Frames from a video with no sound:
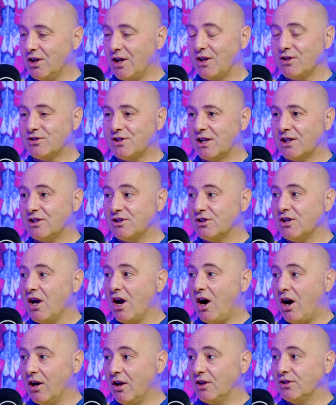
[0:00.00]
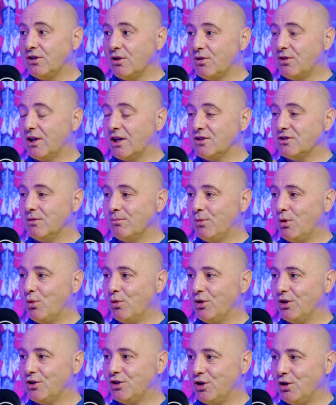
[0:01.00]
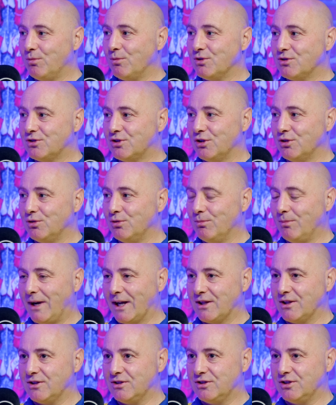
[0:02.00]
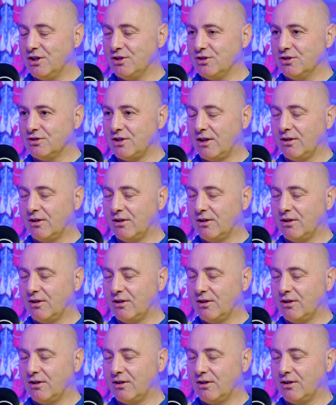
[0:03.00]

Yeah, I think and, and, I do think it's important that humans do make the decisions.